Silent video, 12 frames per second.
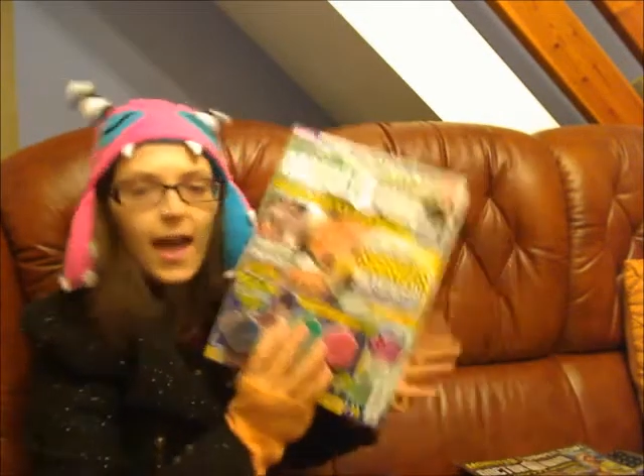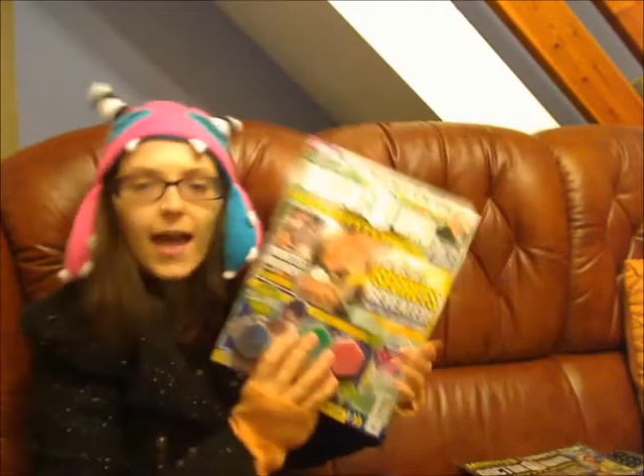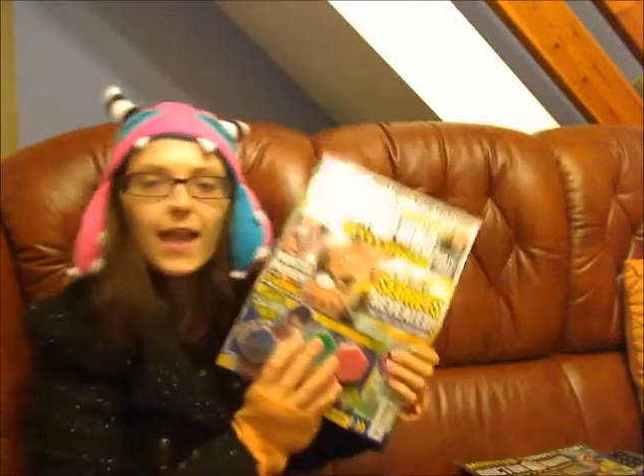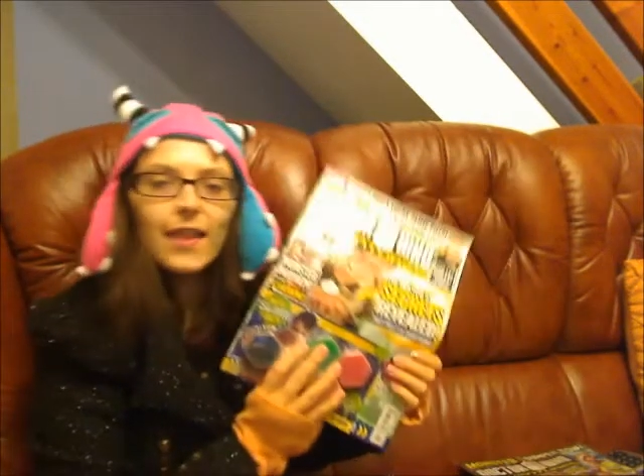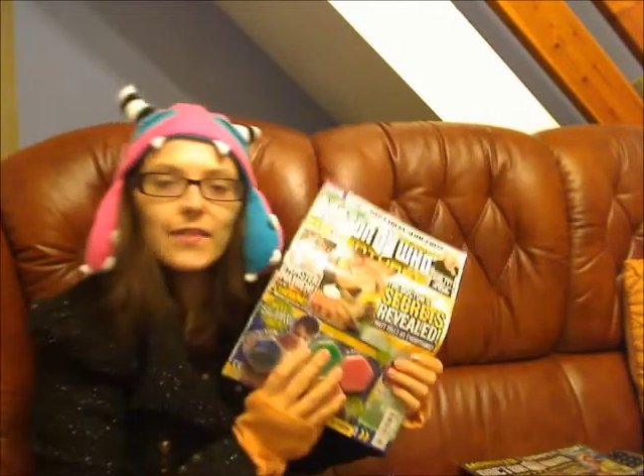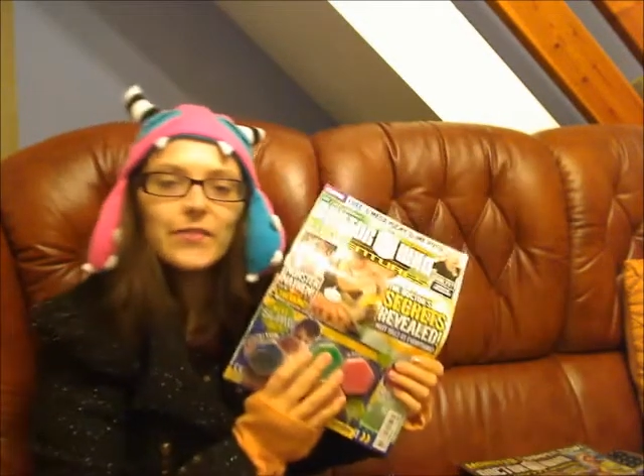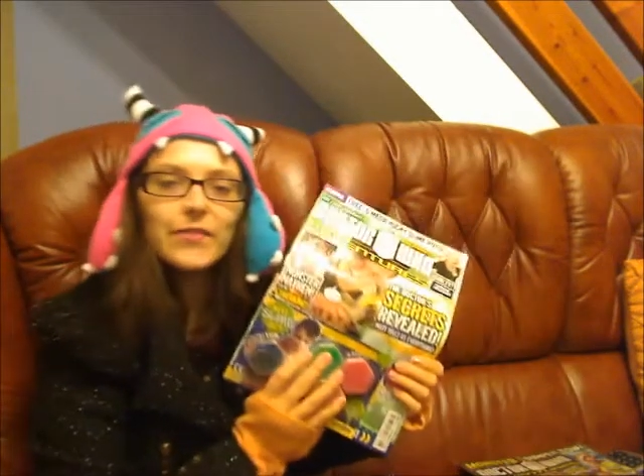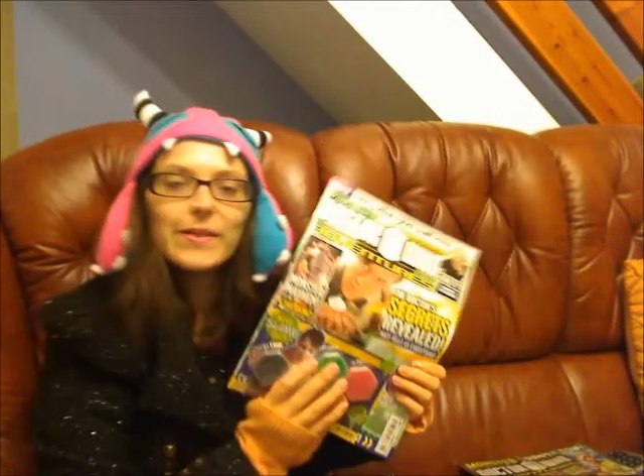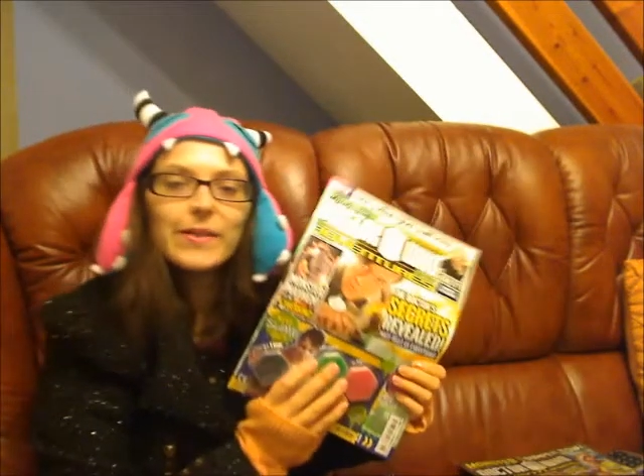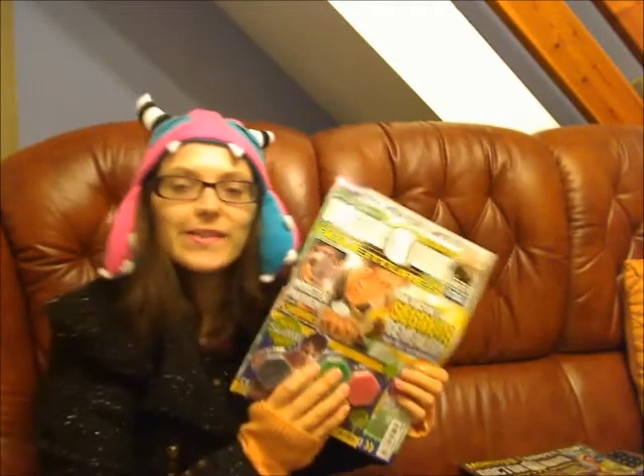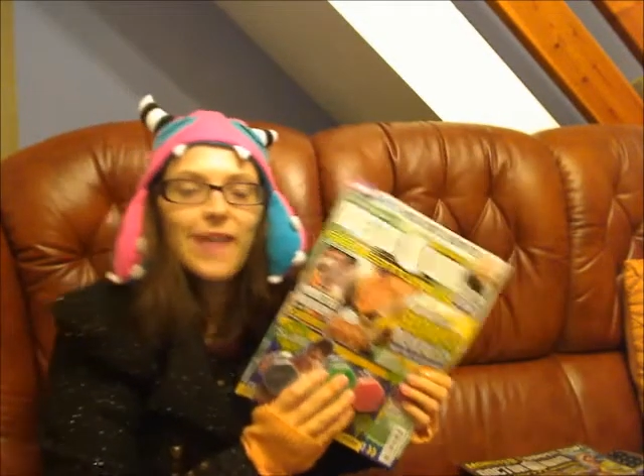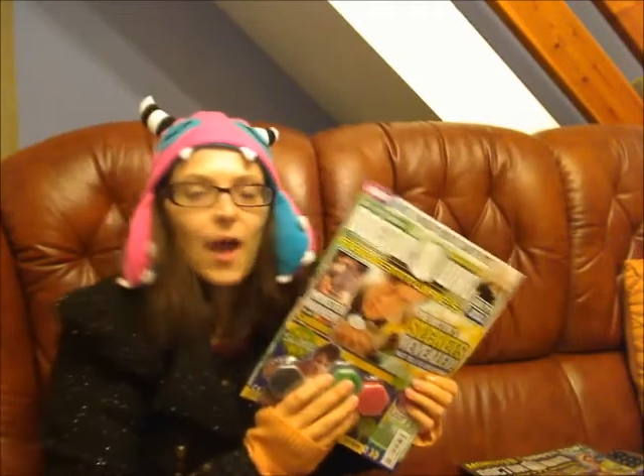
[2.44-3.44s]
Hello
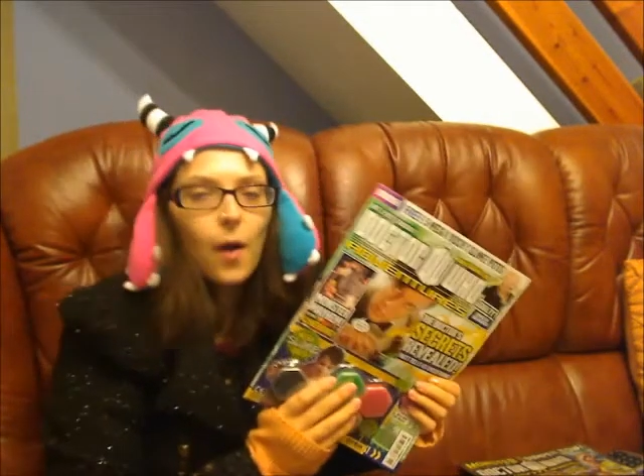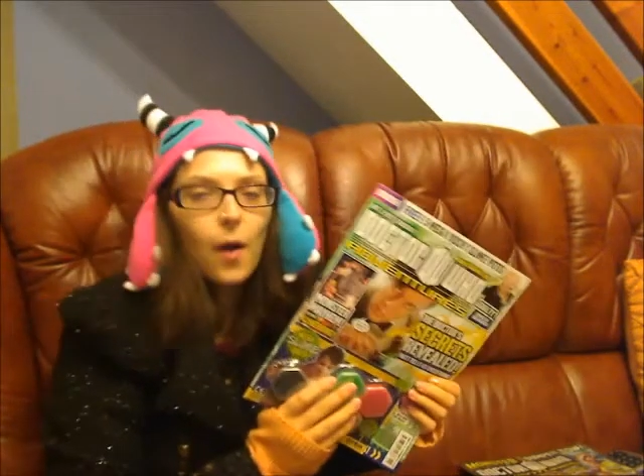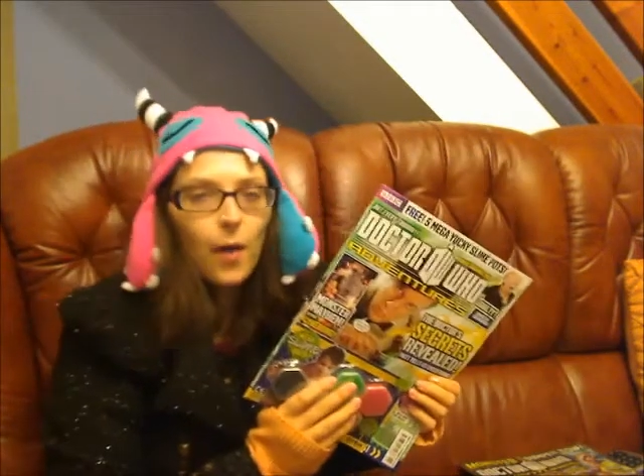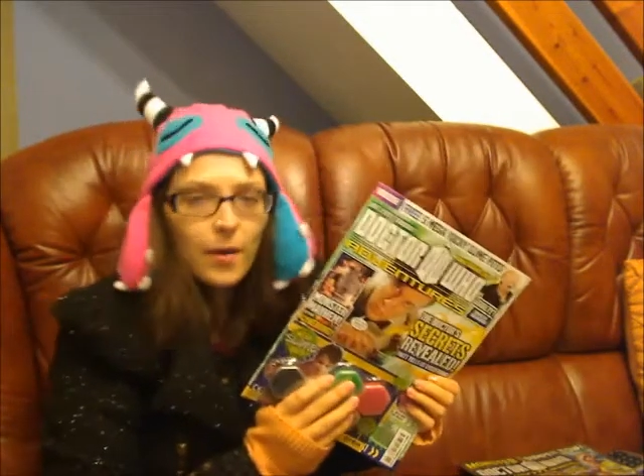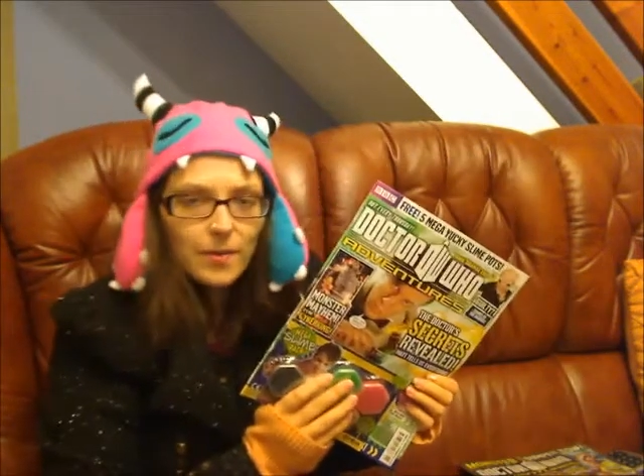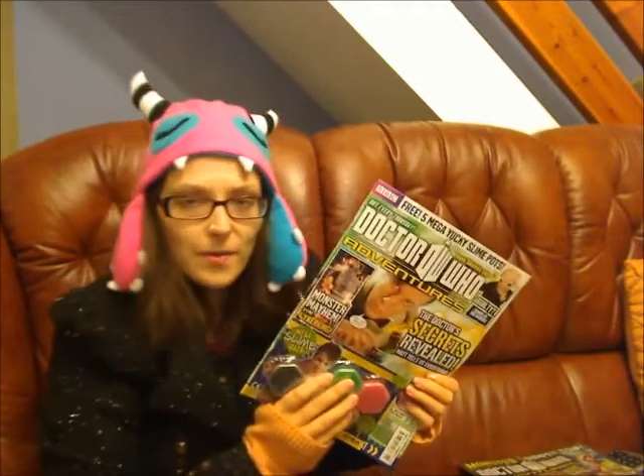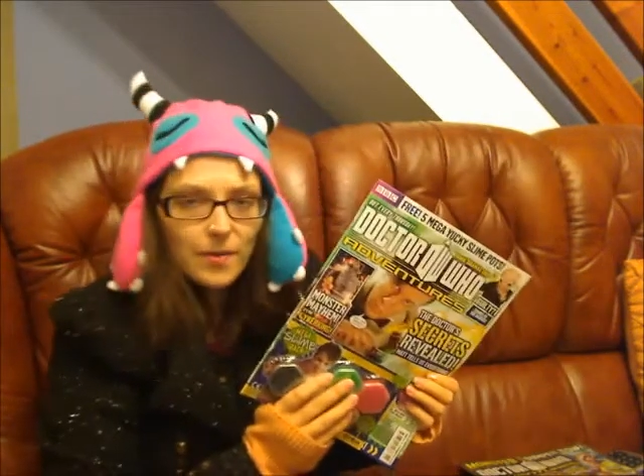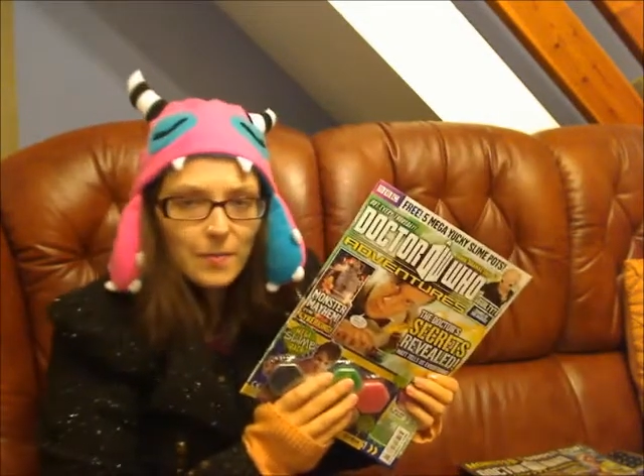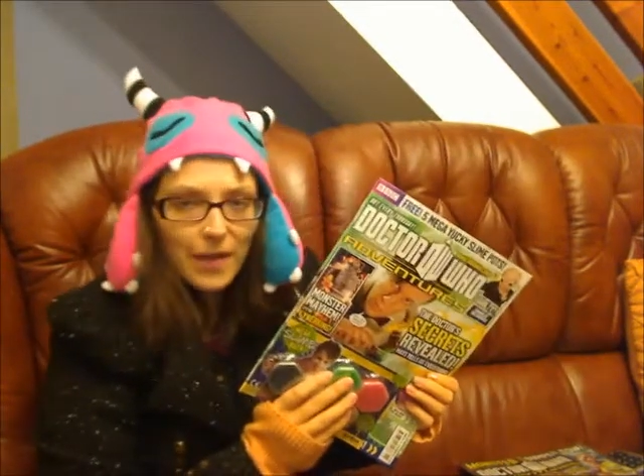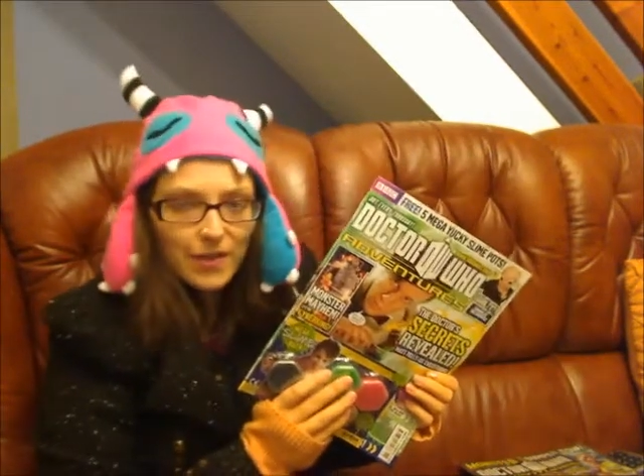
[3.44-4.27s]
viewers, welcome to my